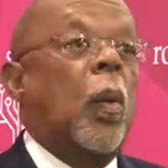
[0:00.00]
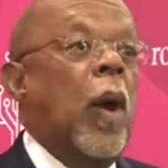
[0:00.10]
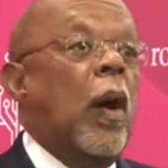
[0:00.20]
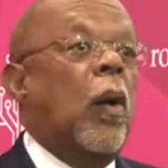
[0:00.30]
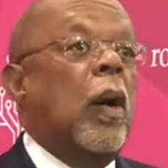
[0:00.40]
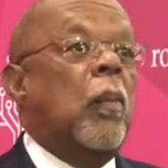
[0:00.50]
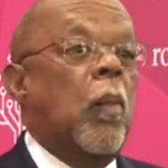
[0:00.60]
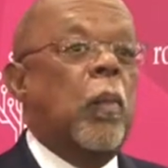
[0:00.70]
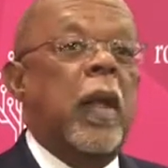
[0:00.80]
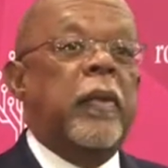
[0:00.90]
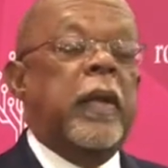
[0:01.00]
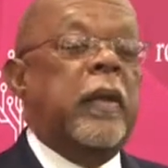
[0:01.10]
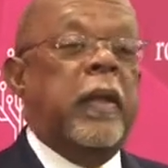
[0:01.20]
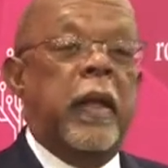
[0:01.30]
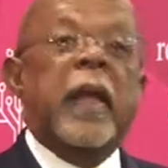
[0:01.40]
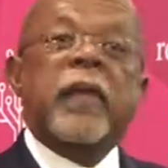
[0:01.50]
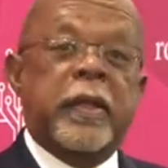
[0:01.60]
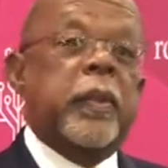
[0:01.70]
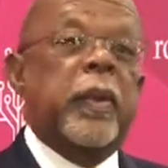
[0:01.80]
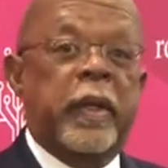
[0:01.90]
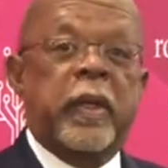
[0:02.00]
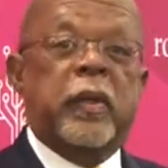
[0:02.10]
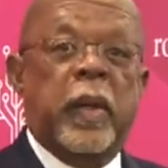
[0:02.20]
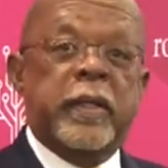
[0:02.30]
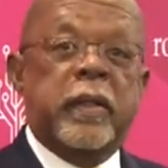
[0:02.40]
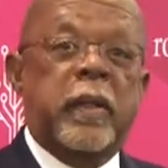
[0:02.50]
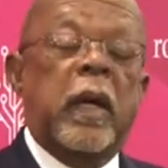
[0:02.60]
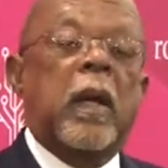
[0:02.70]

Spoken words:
Well, that's a really good question.